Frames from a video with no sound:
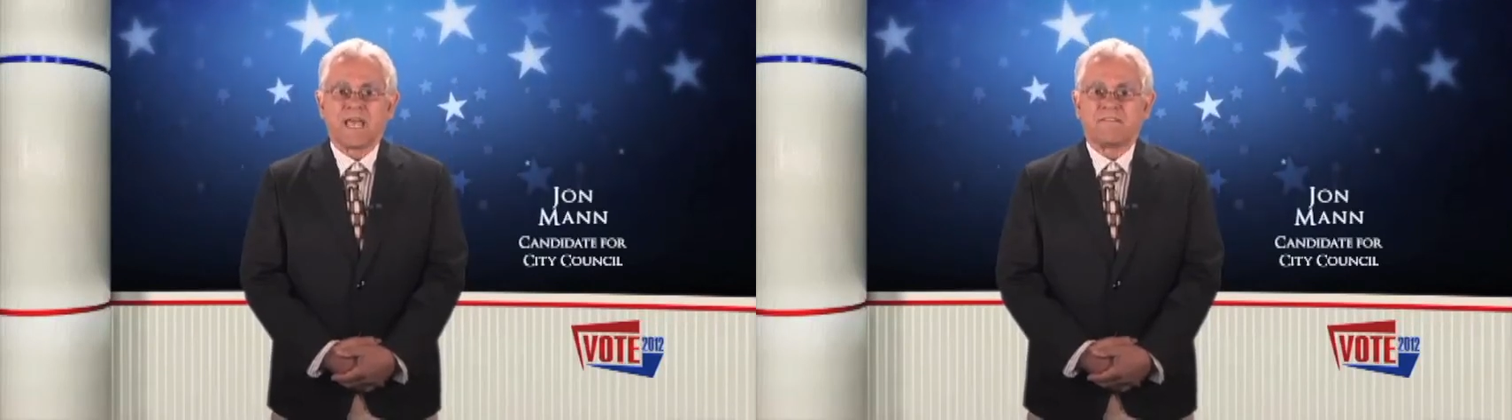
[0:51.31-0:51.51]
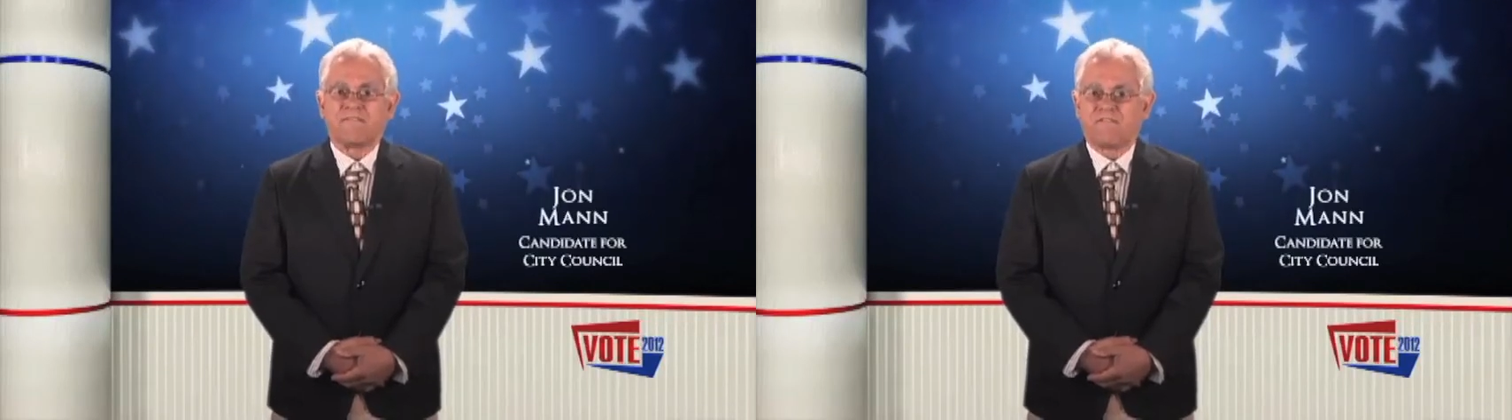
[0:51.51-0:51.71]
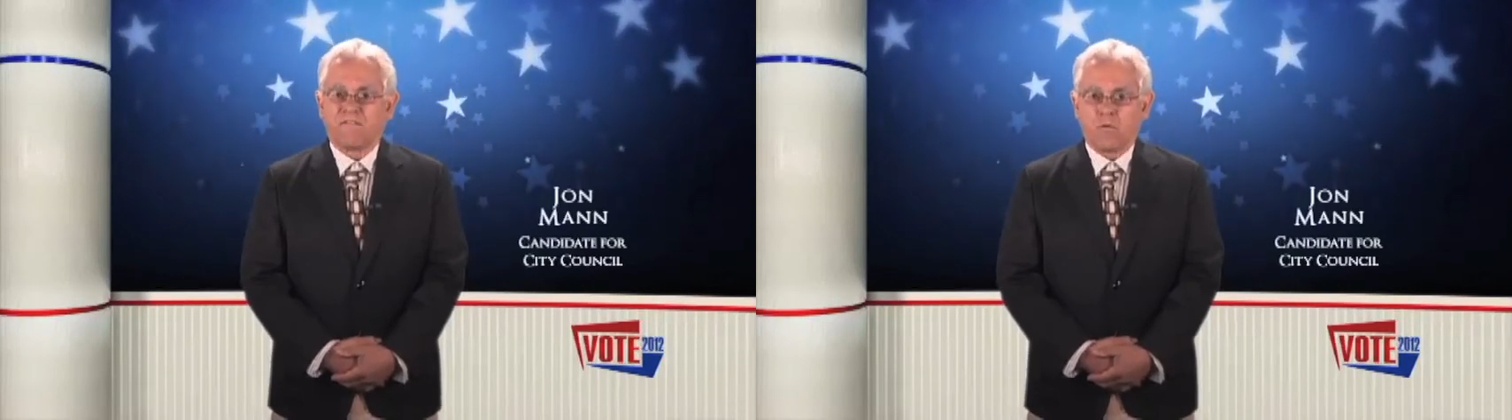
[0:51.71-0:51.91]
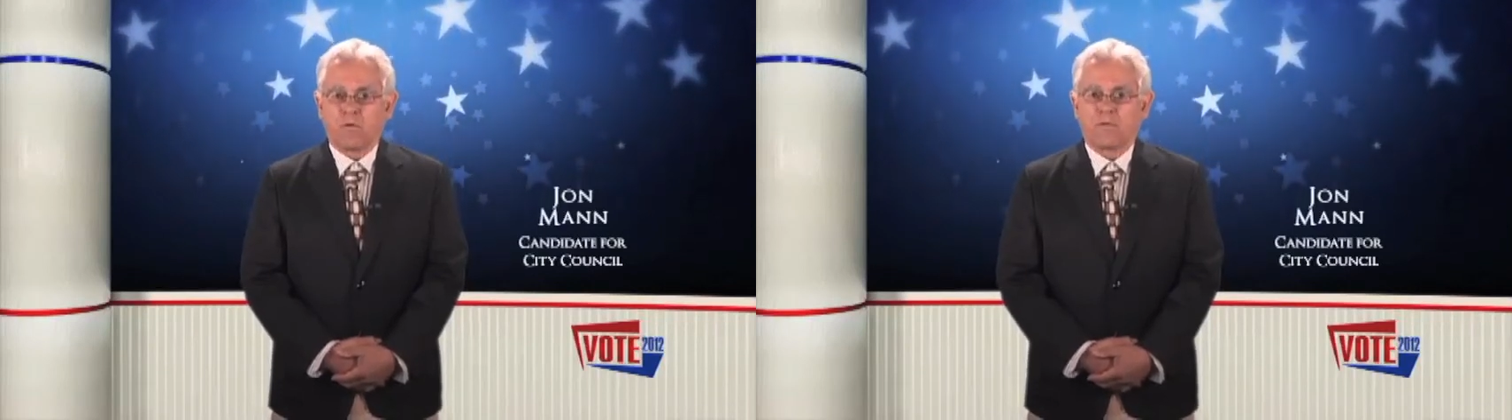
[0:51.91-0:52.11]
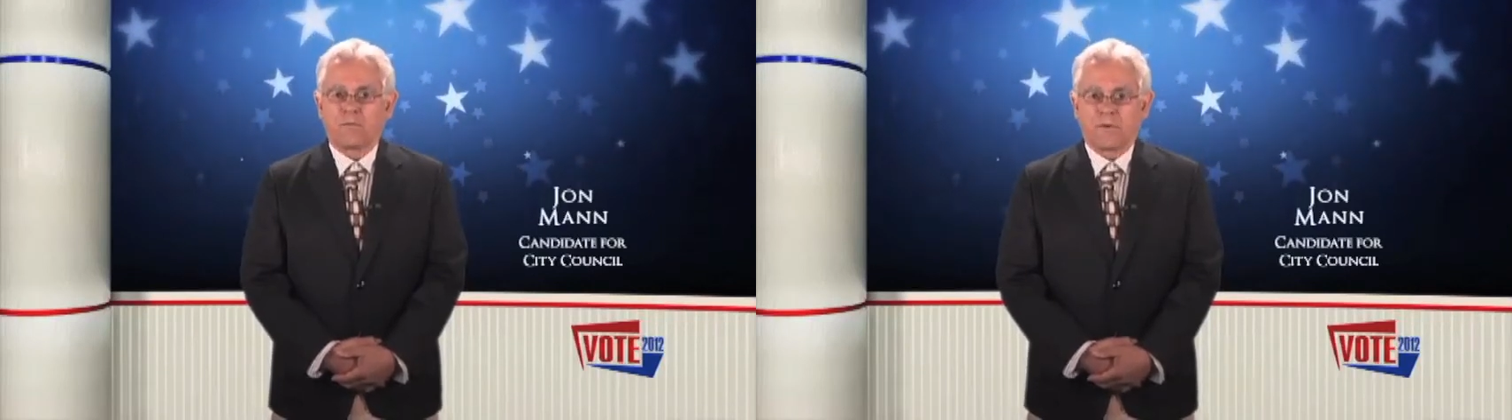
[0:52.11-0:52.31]
and
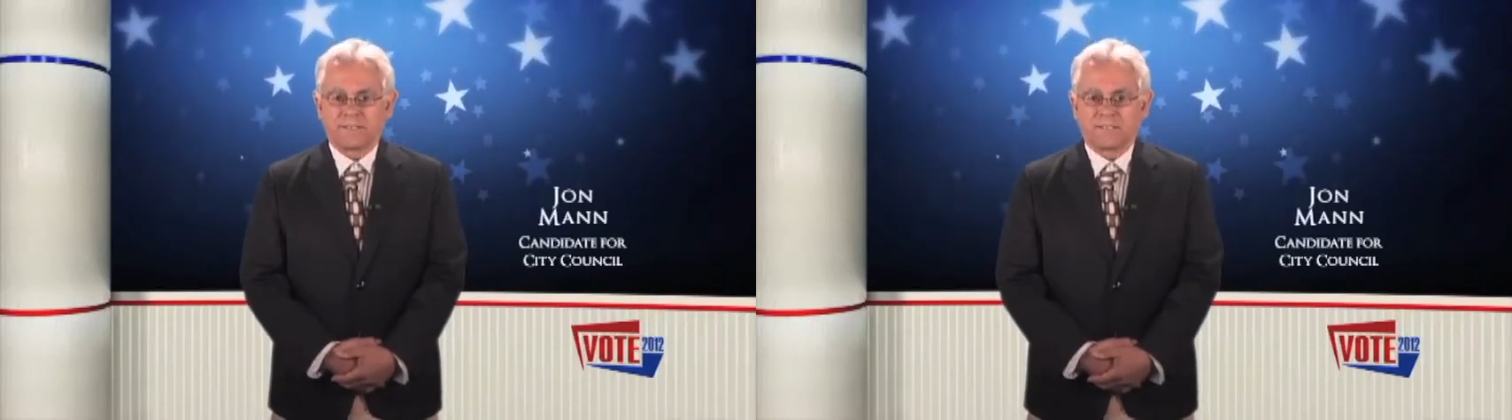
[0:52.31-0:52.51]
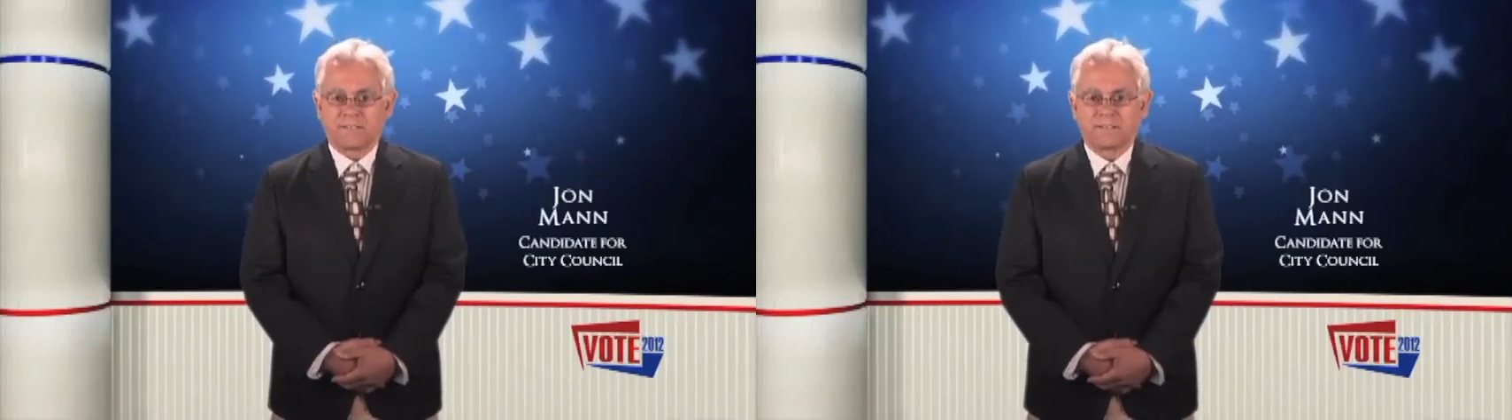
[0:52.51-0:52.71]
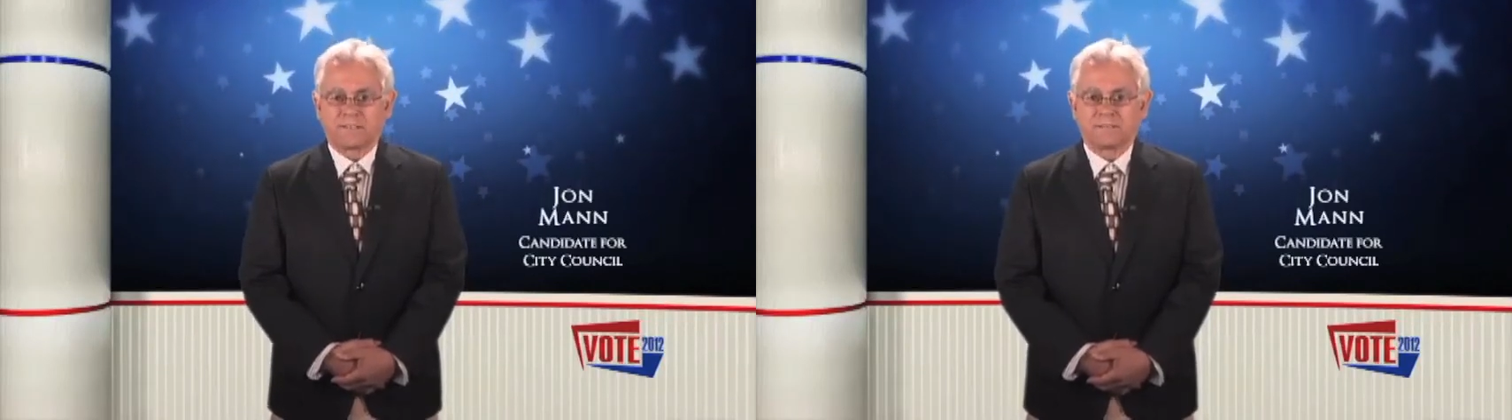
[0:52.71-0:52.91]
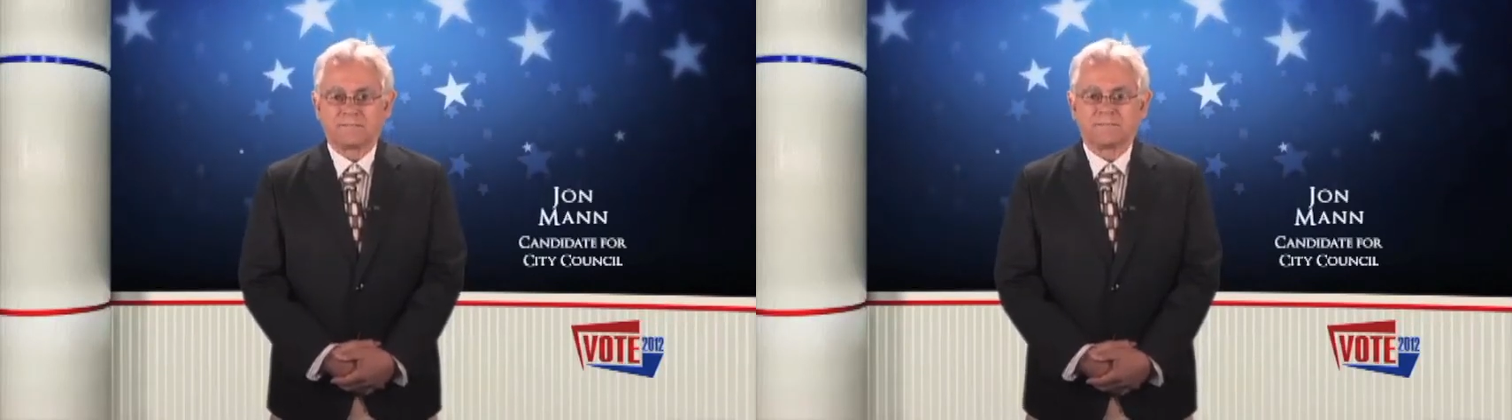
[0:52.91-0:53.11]
for the residents.